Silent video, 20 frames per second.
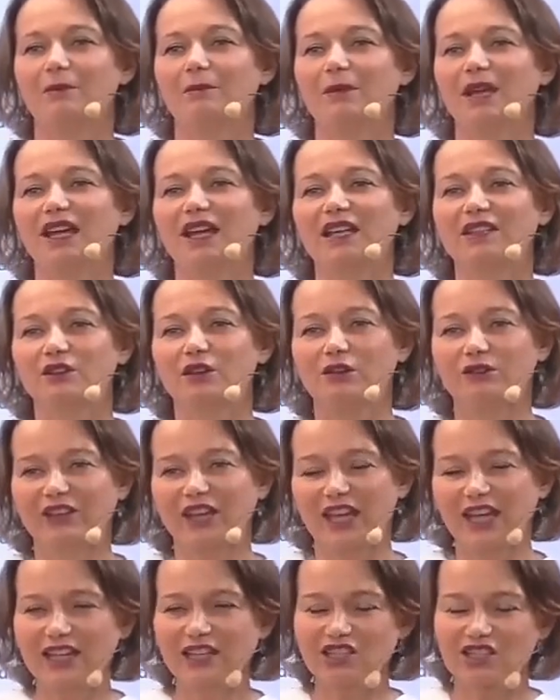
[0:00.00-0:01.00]
made of
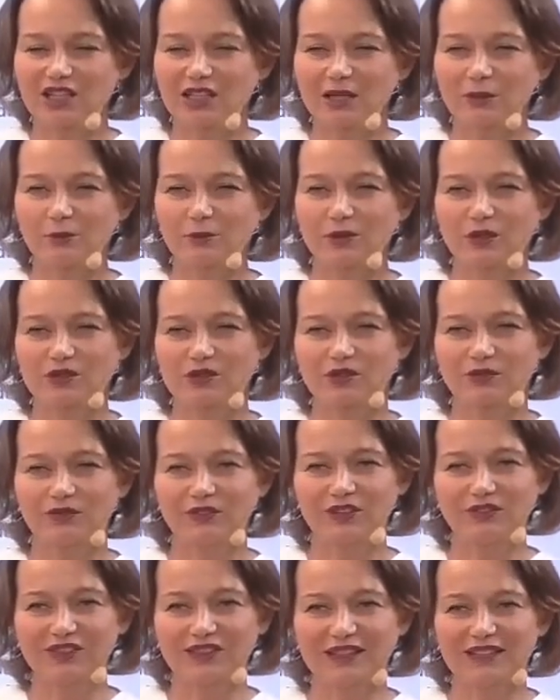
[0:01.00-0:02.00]
HA plus
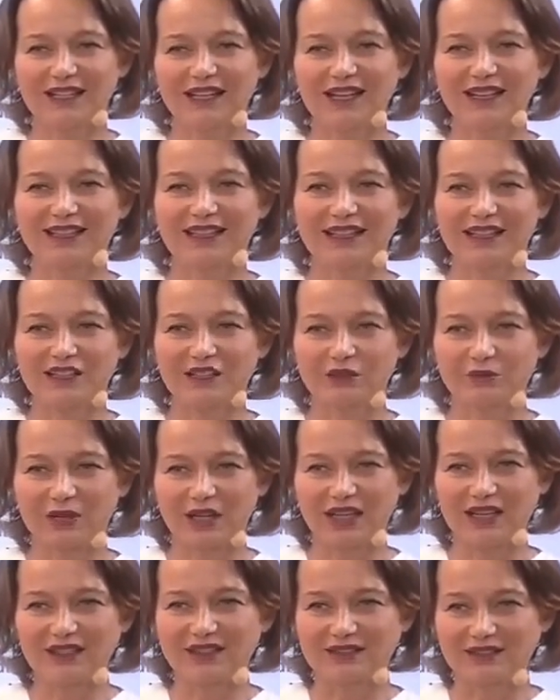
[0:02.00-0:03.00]
59
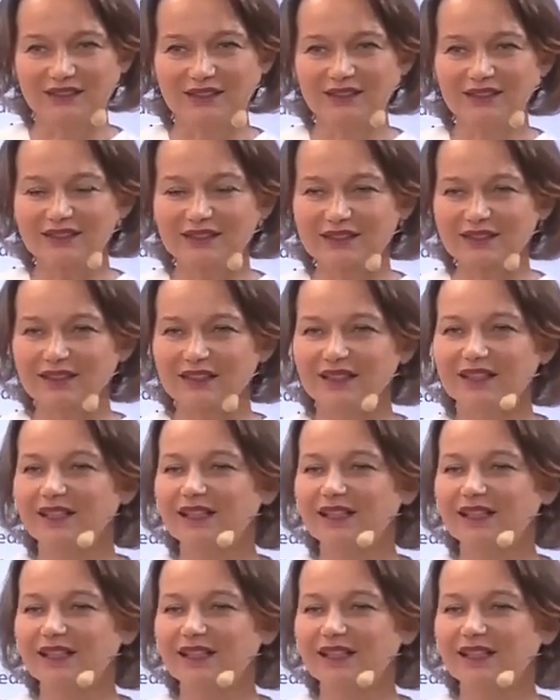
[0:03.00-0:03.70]
ingredients,